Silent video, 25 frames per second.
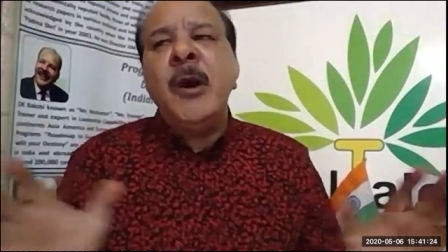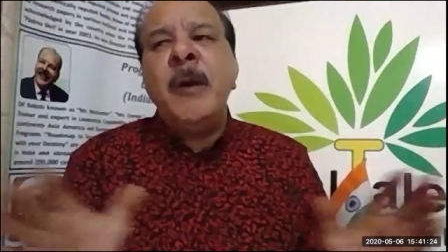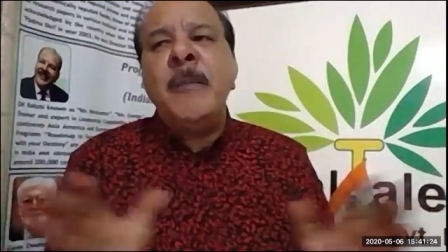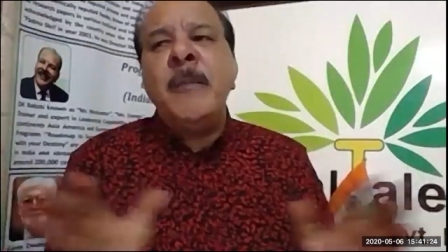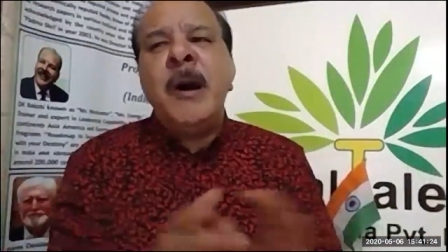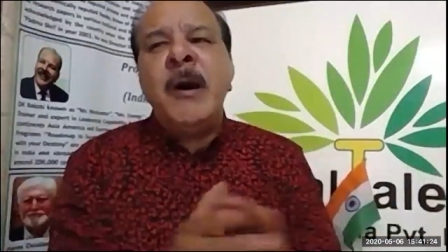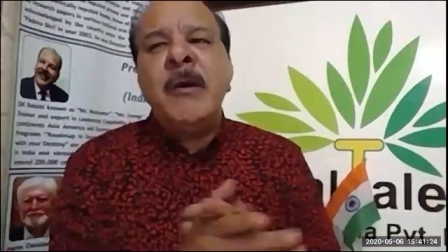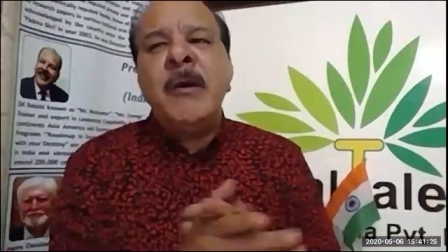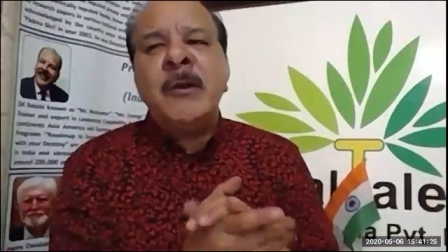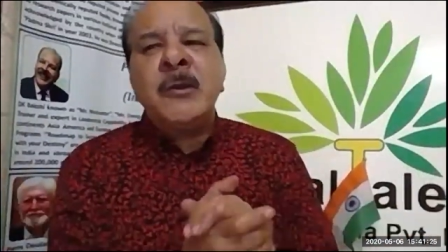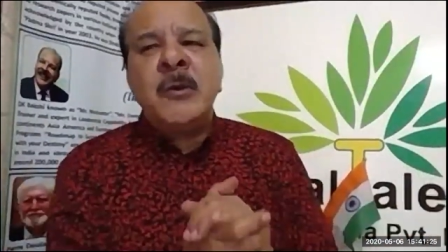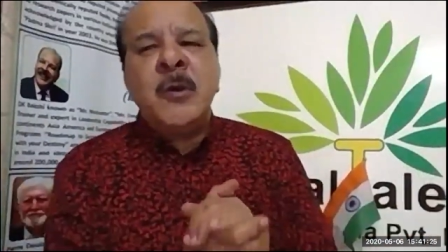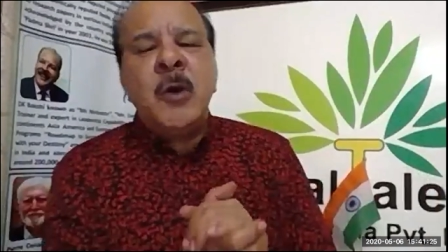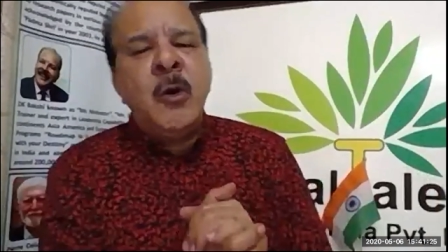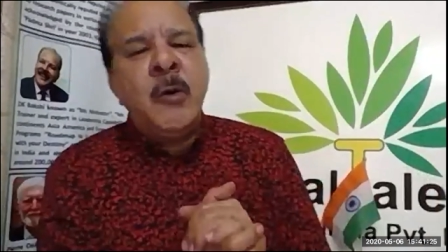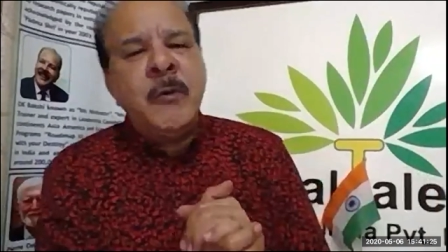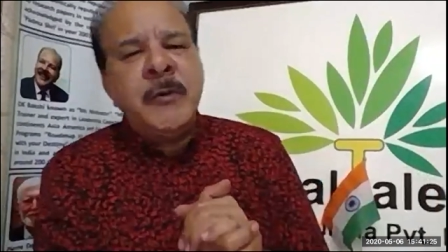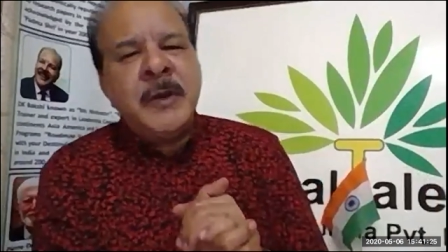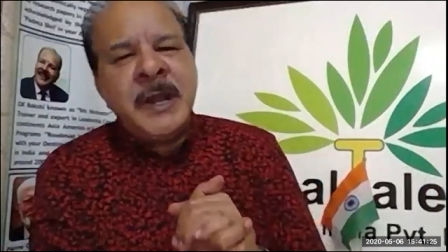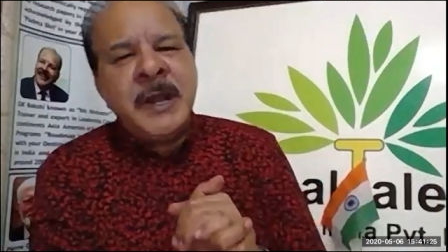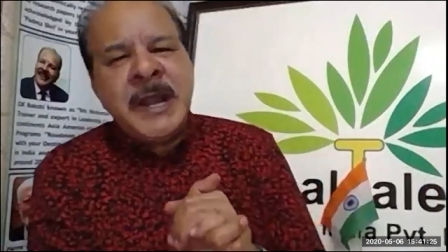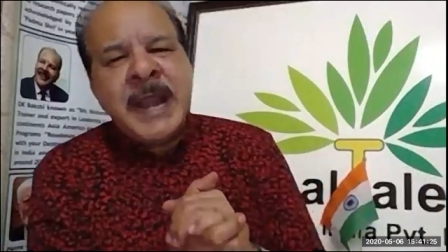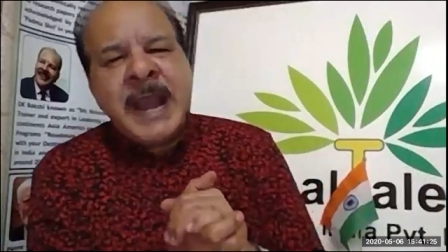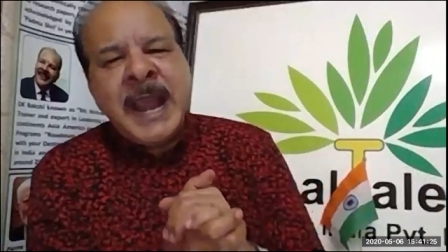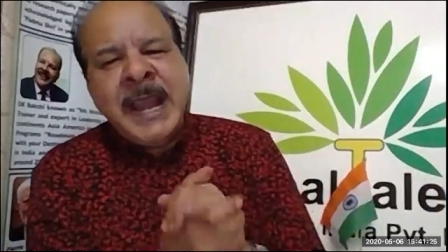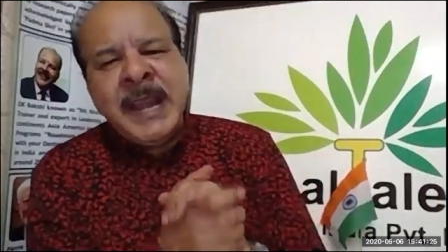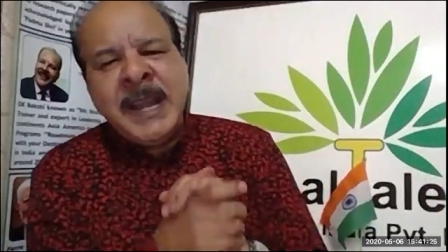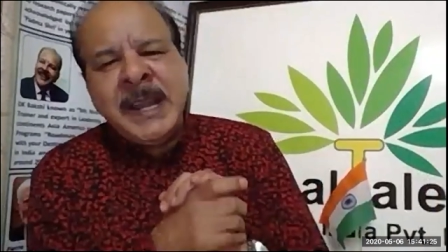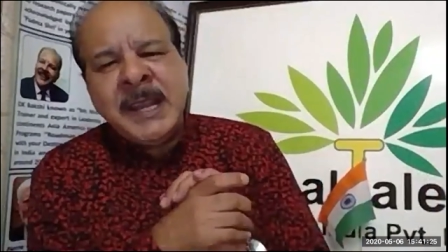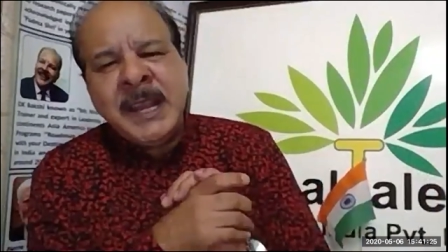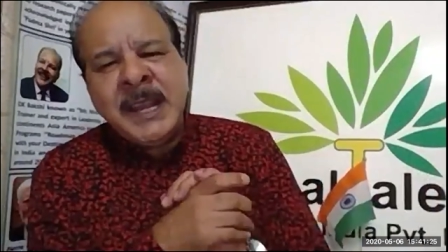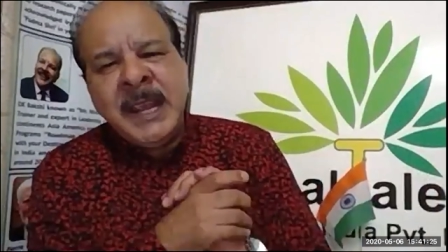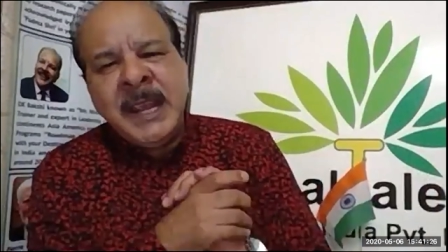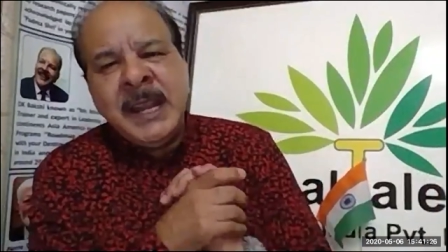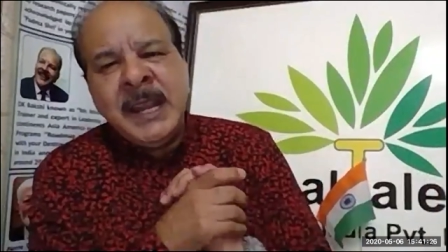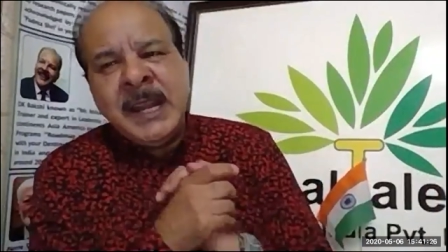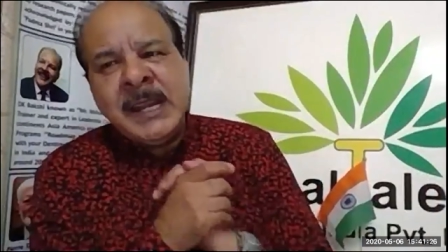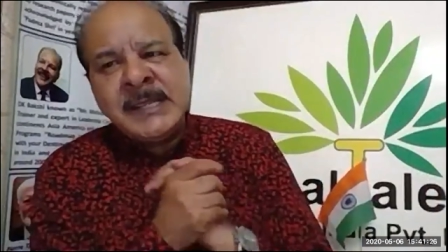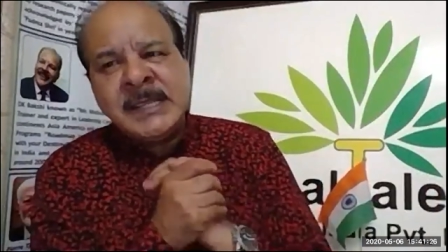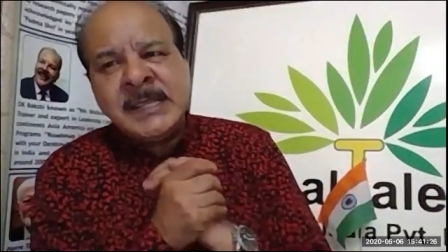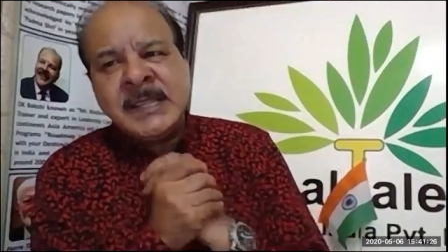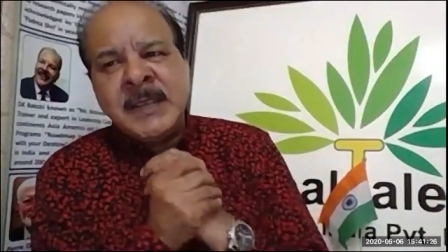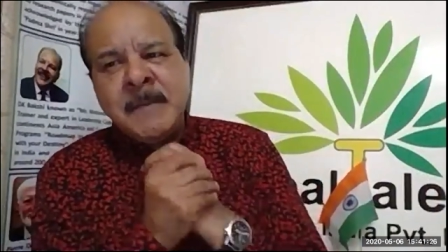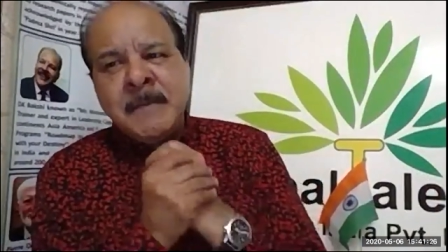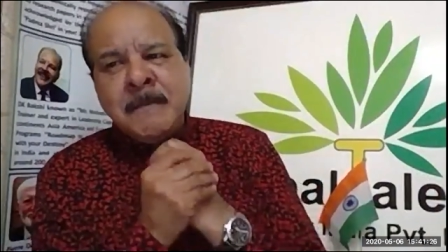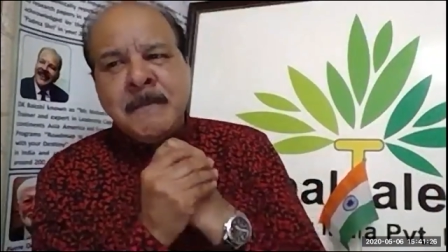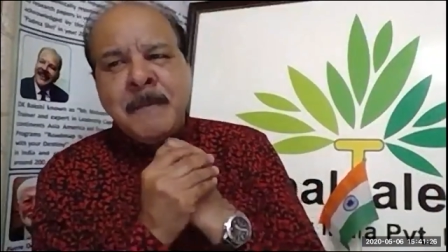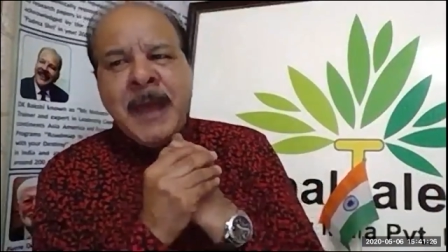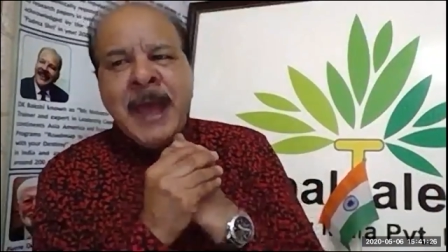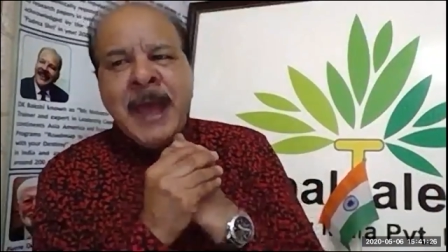about COVID-19 and its
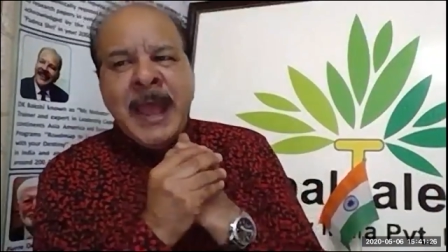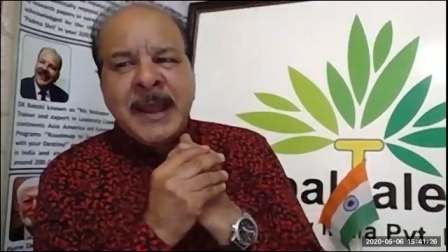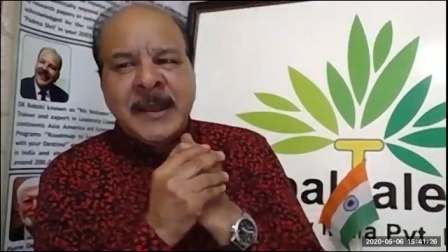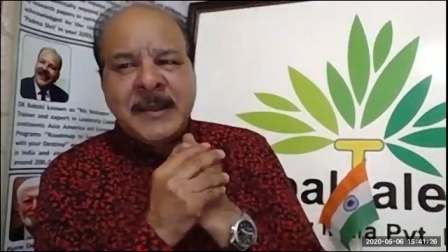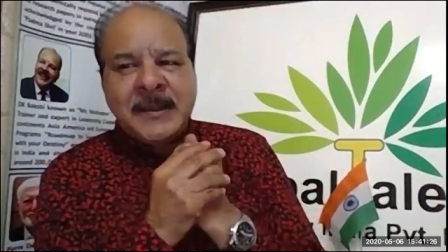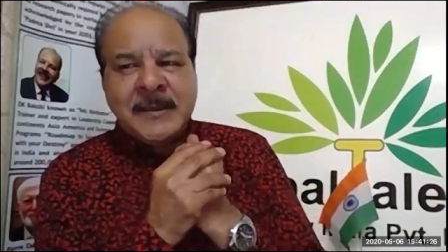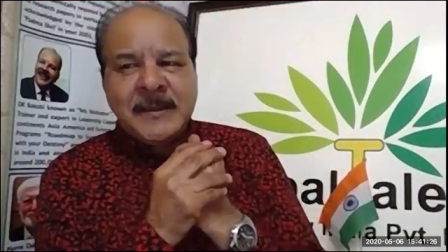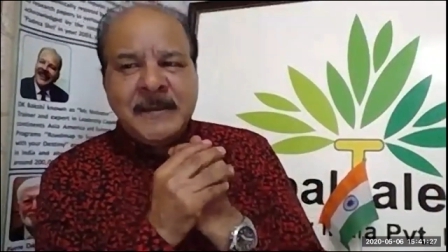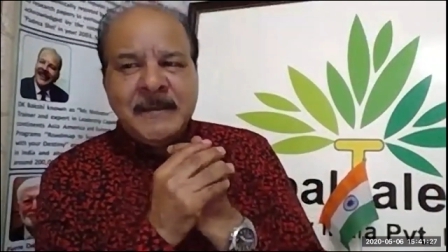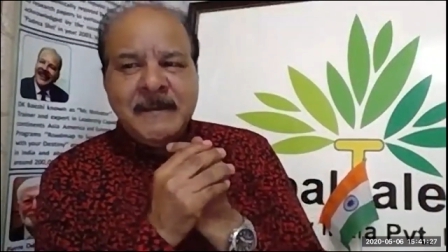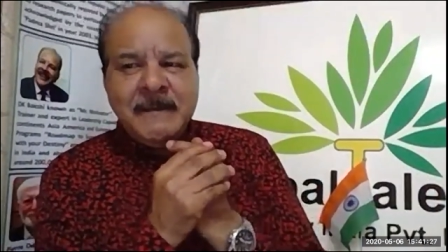impact.